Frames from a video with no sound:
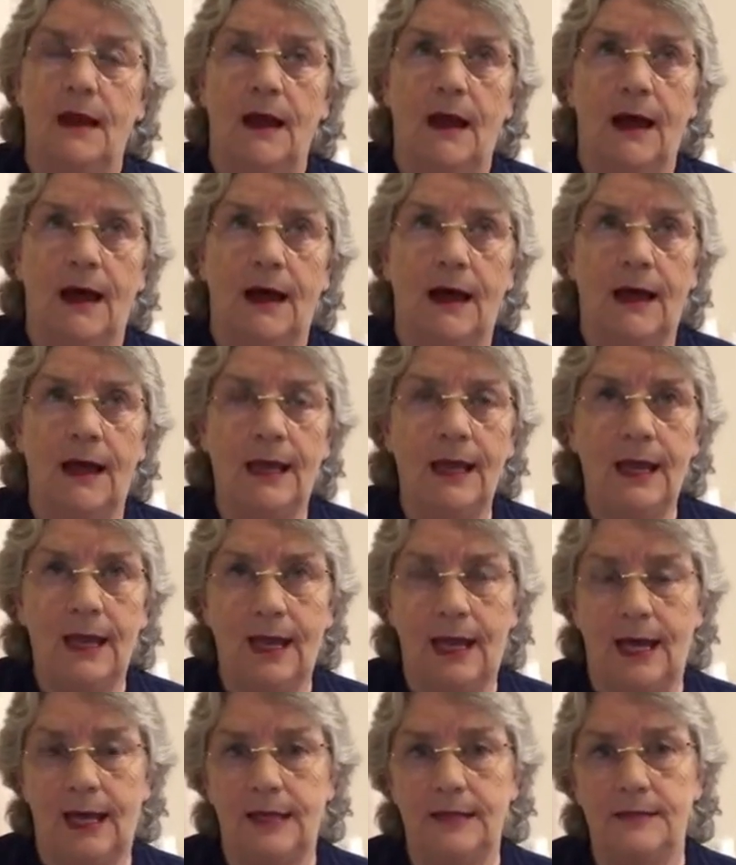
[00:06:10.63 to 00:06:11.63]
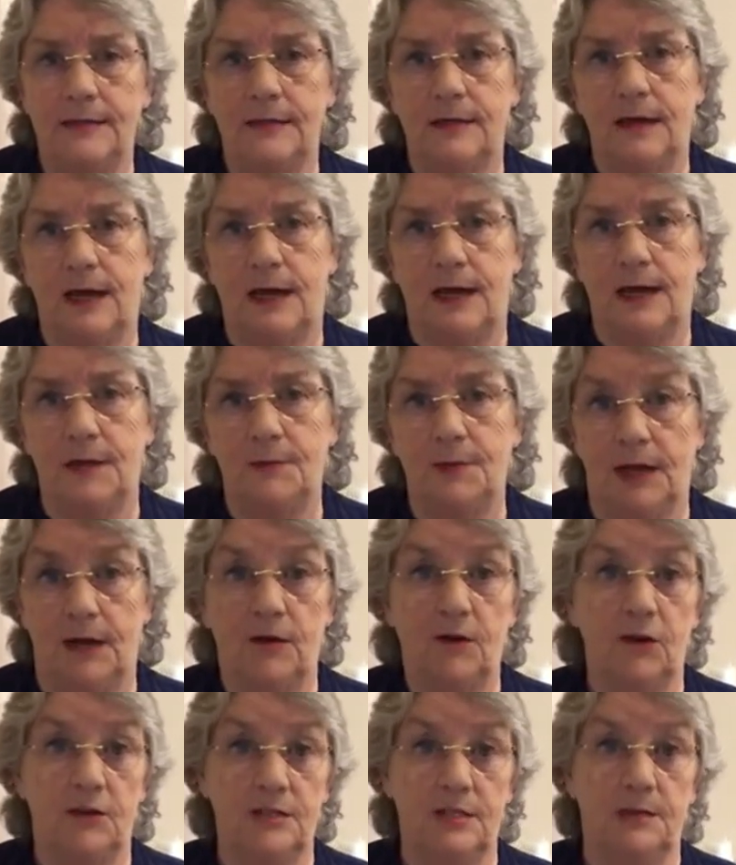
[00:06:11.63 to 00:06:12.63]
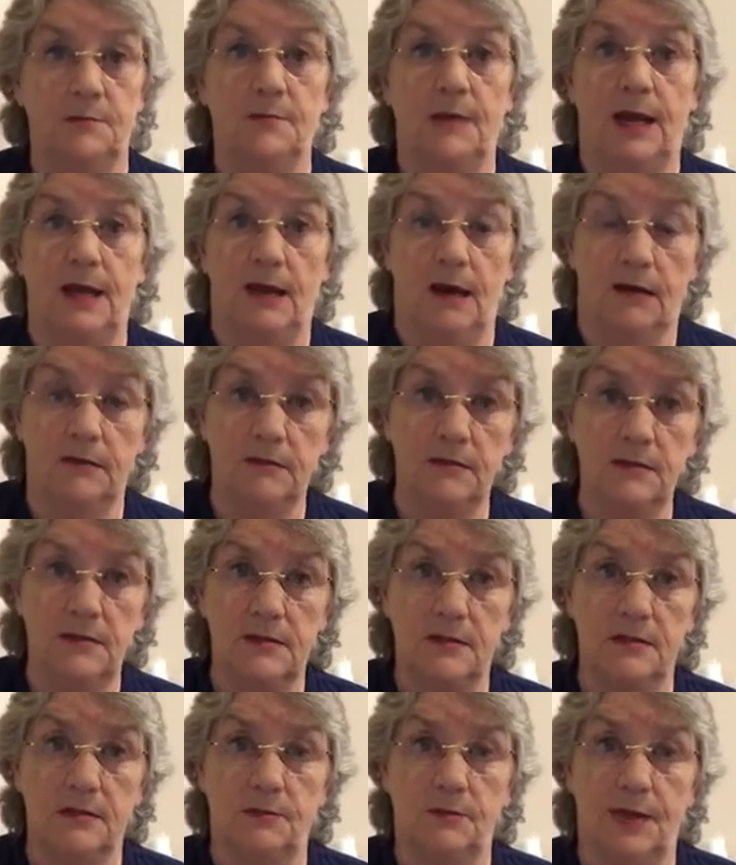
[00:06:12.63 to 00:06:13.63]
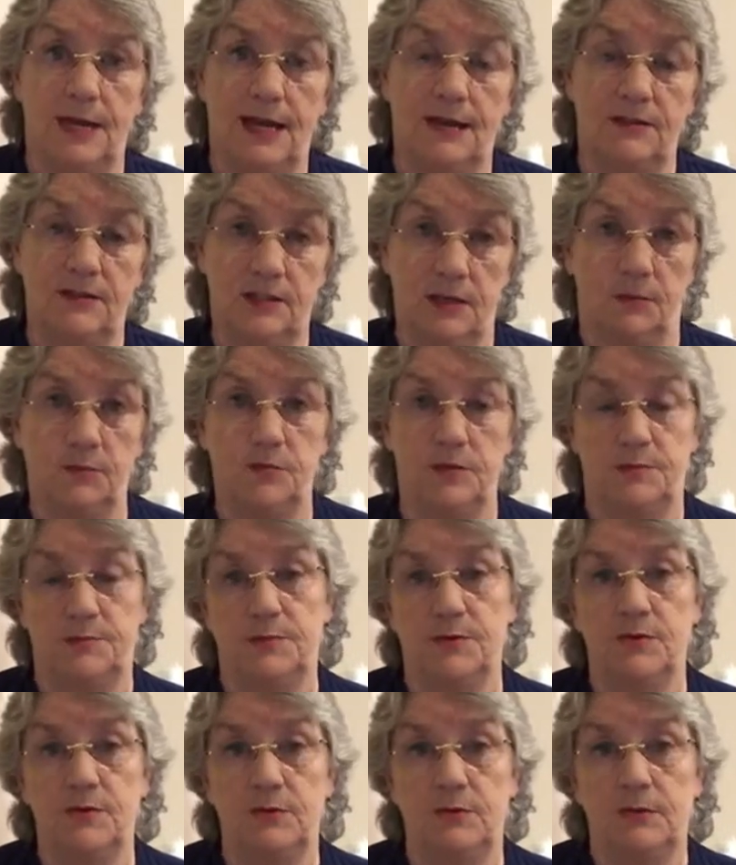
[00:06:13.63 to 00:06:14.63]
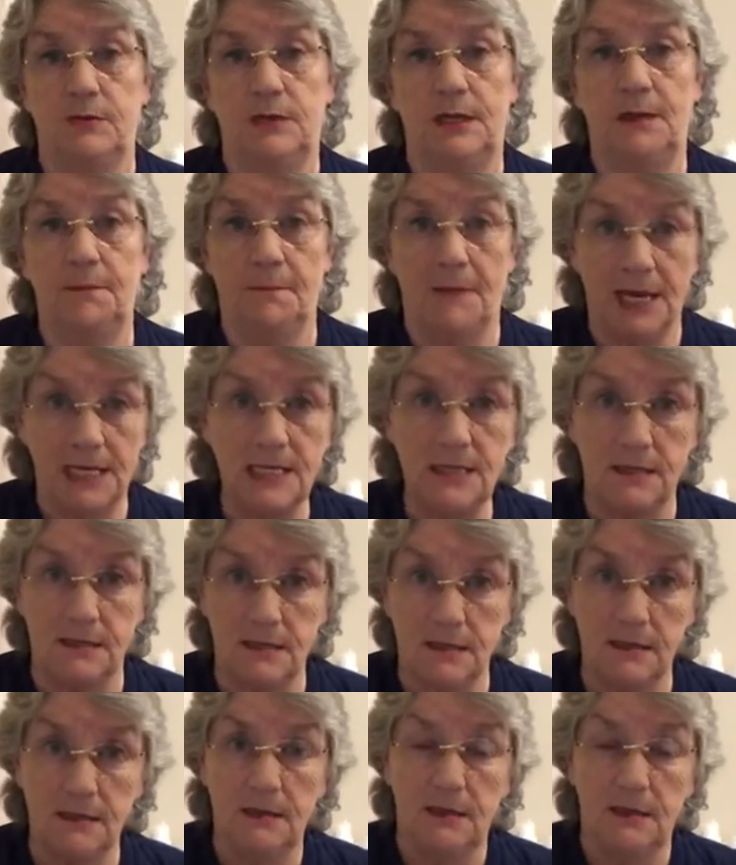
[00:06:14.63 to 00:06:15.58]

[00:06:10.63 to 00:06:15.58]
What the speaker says: I had blood clots in my lungs when our son was born. It mattered.